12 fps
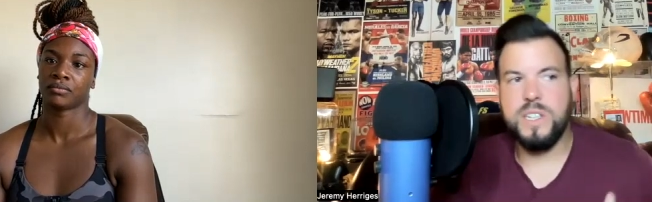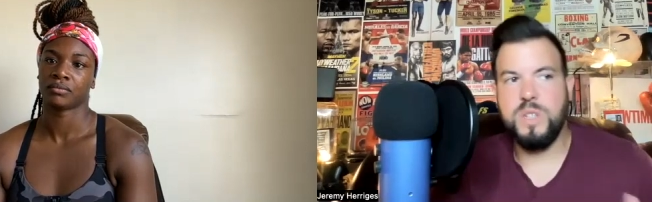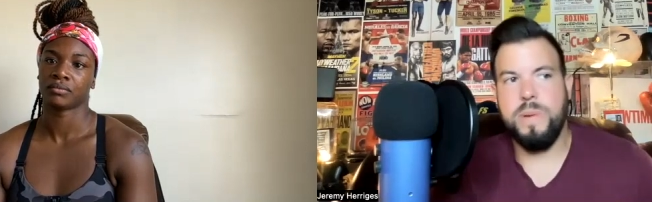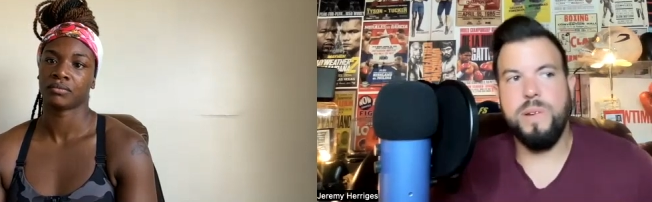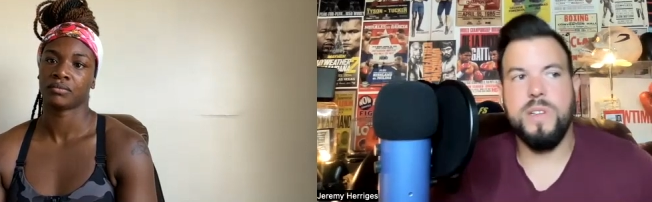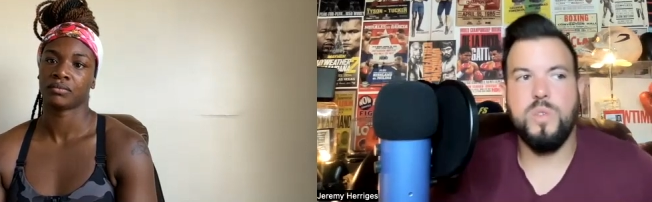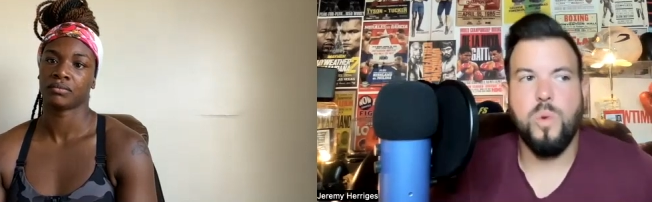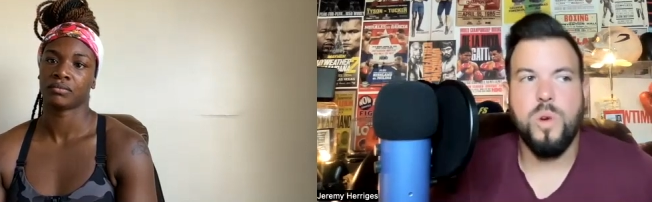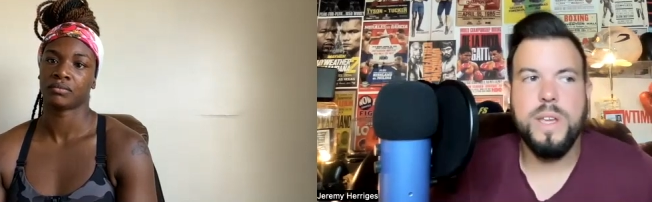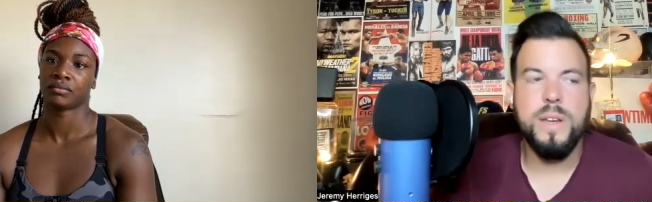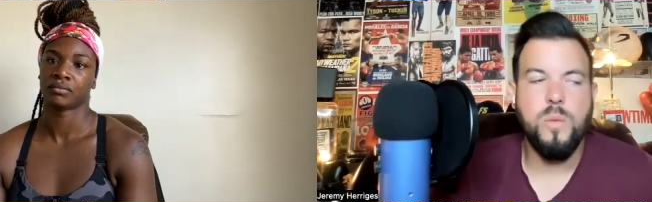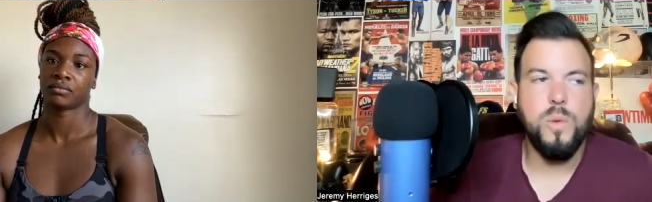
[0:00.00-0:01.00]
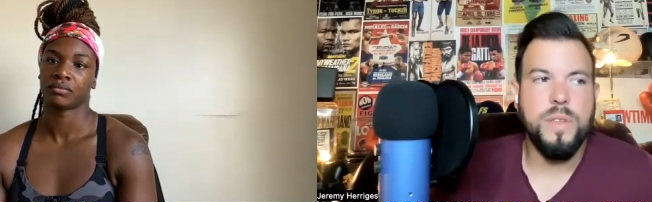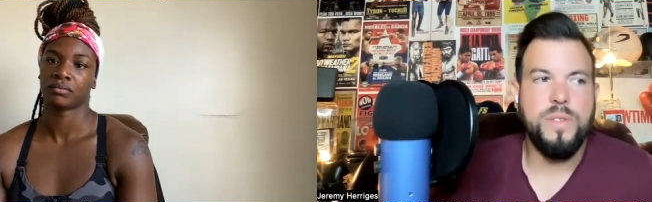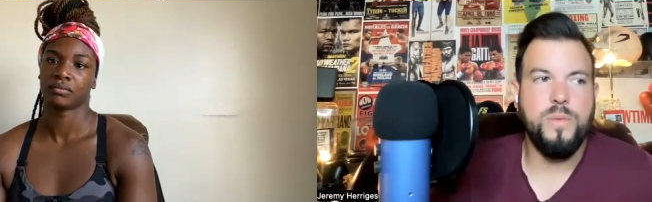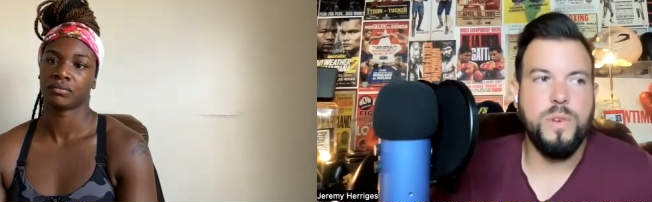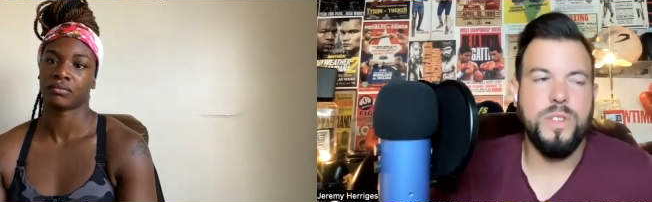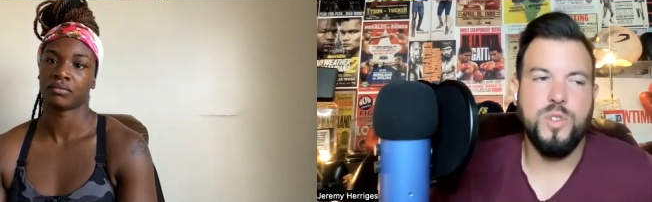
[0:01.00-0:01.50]
Speaker 1: experience working with
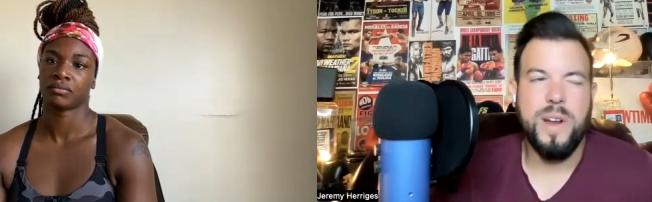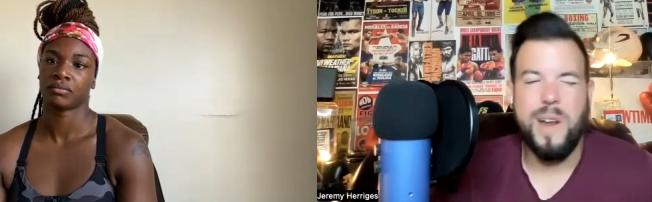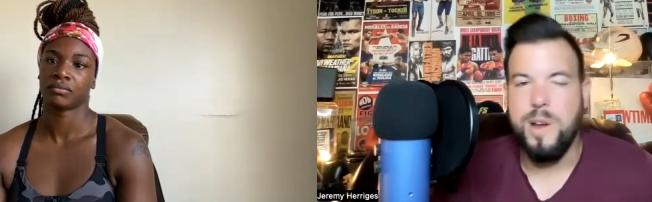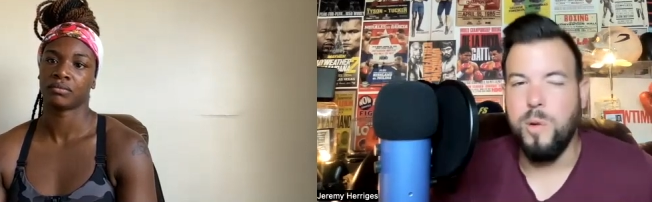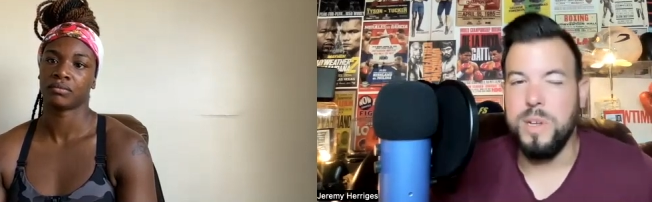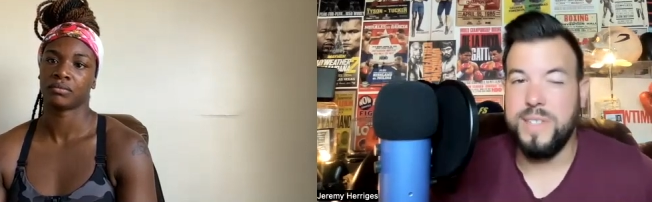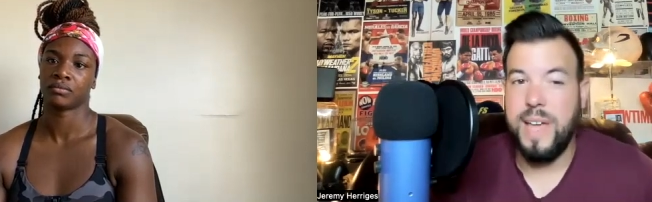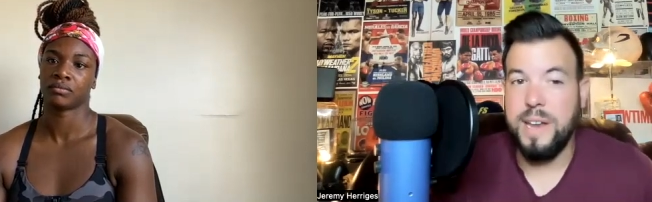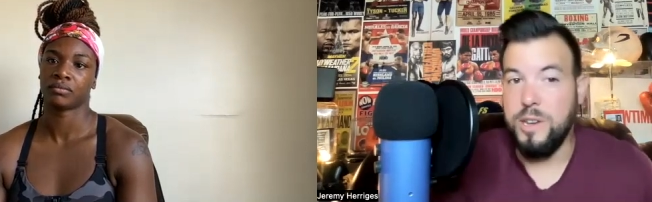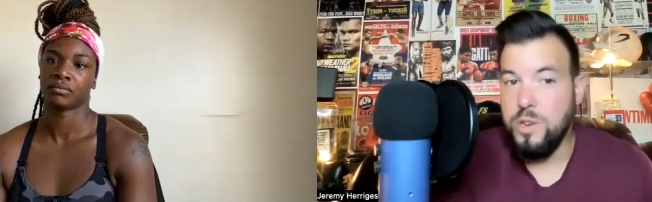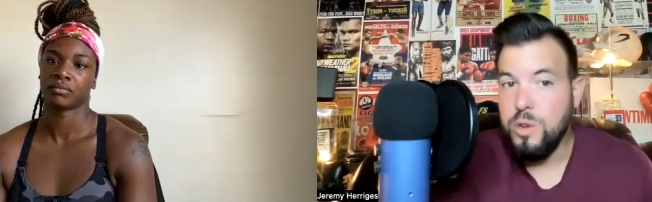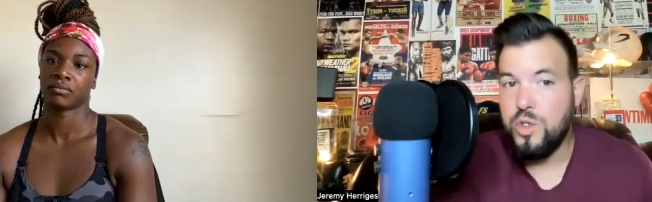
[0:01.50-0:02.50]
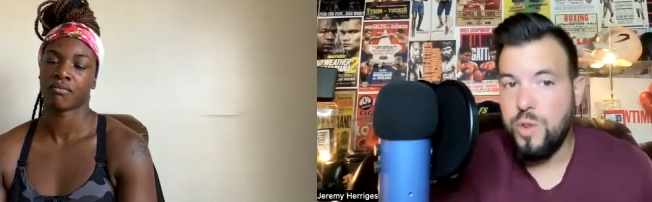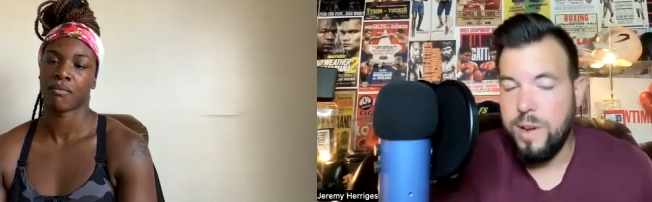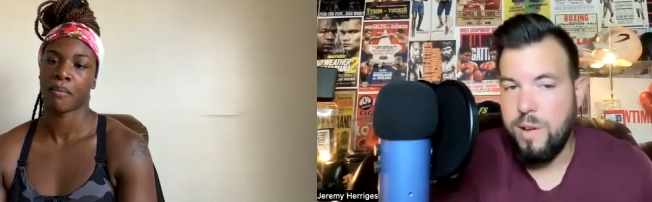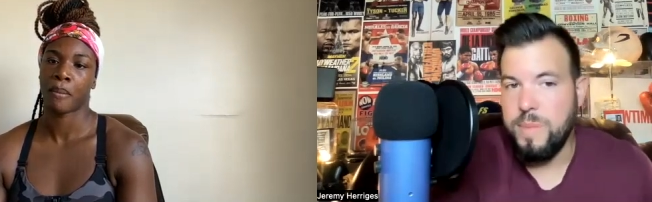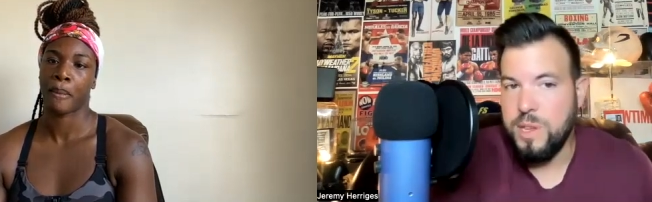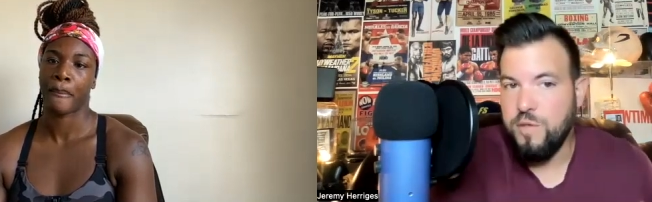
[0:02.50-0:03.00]
with the trainer? I know he's not a new trainer. I
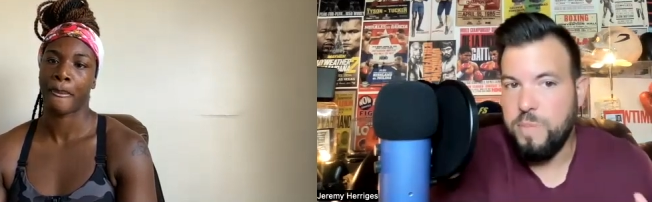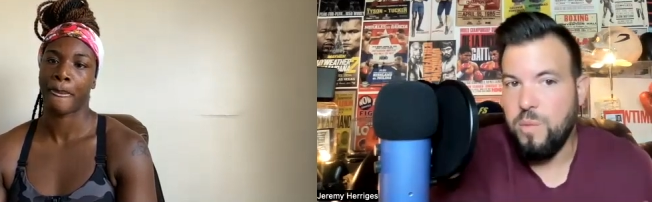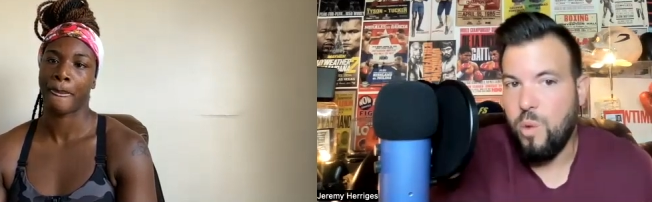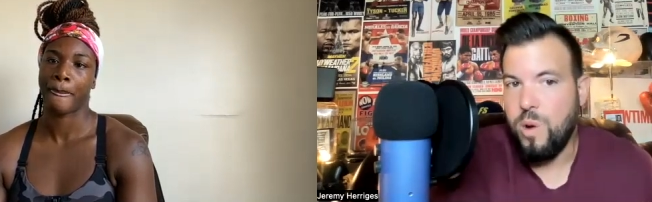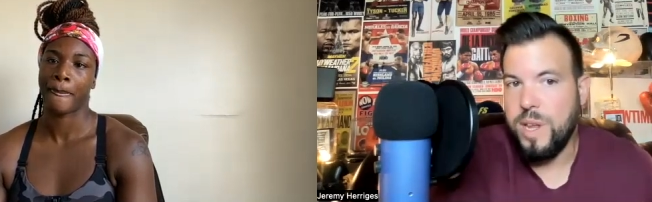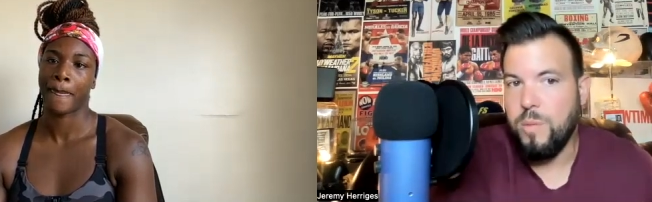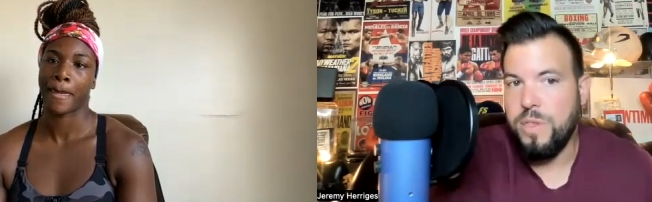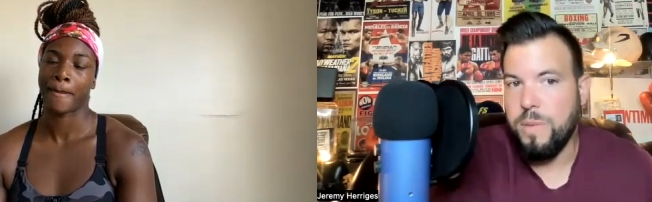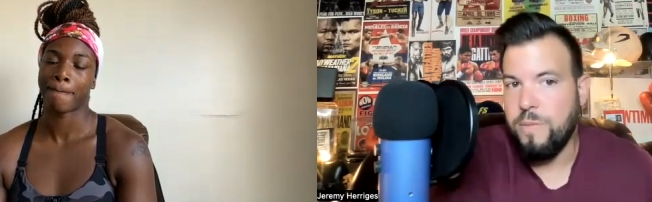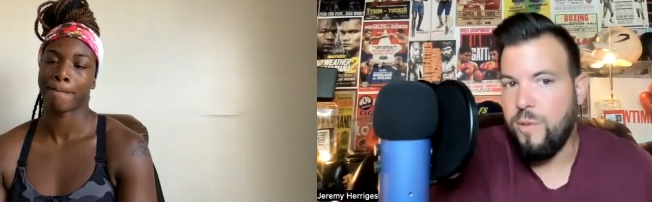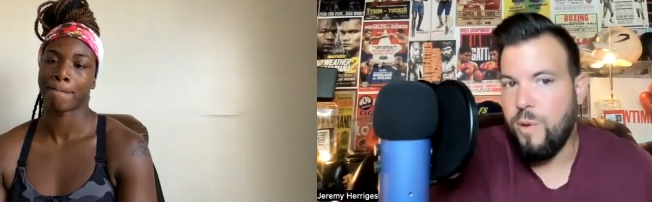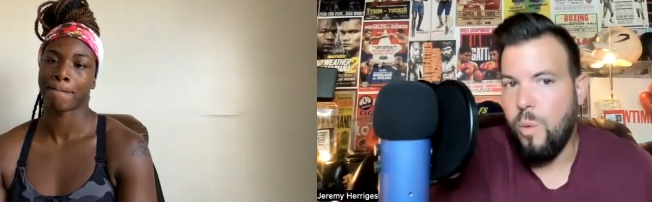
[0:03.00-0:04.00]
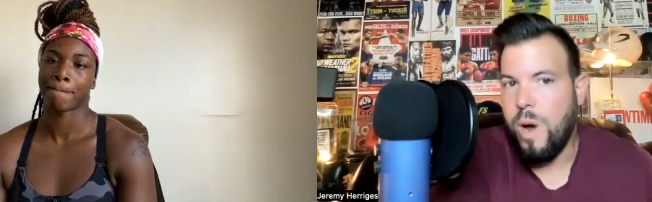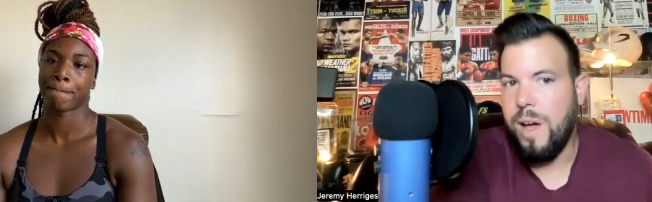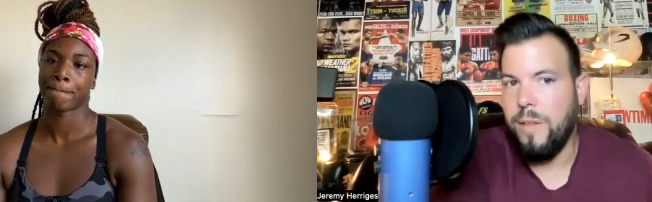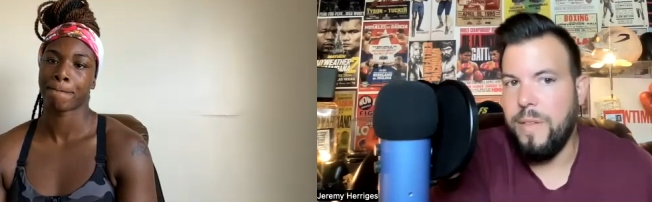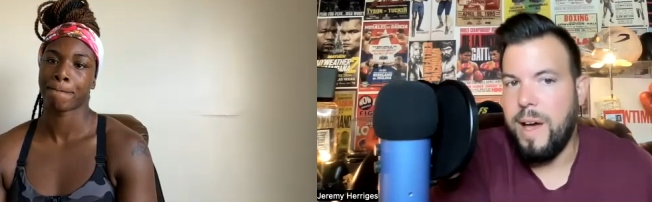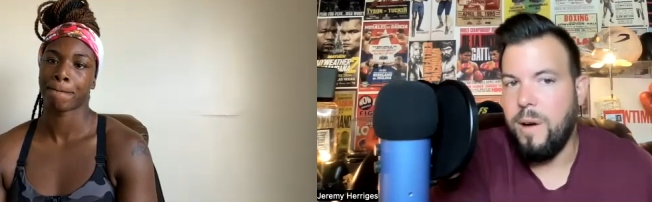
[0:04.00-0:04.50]
mean, you've been working with him for a while
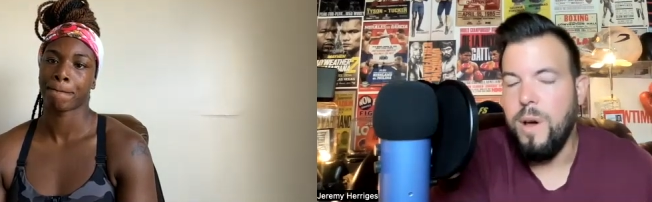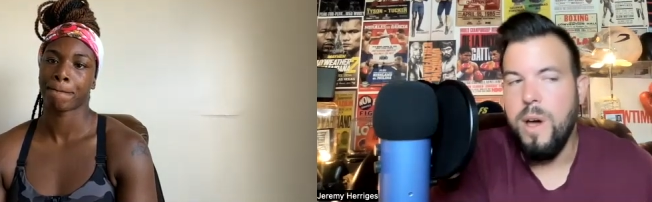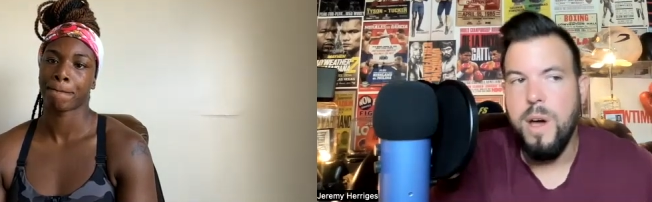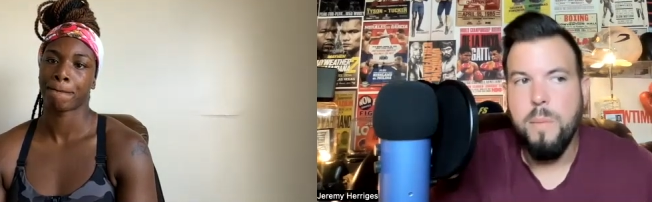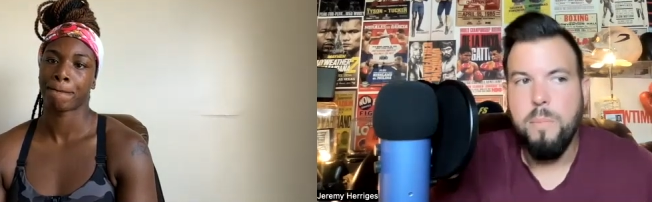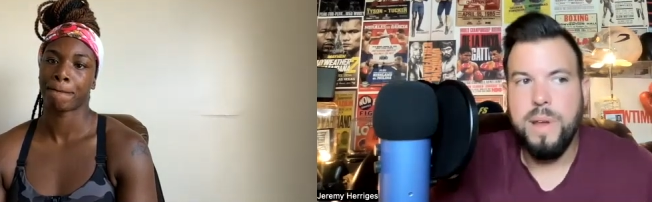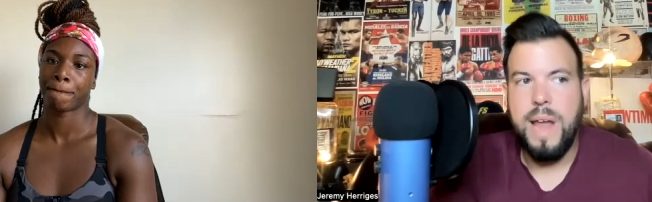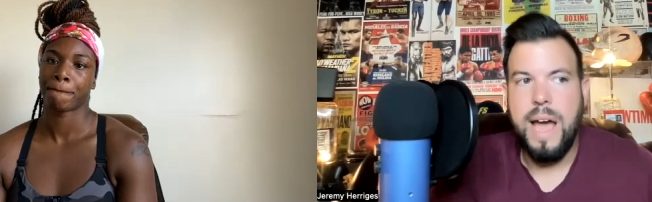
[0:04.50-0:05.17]
now, but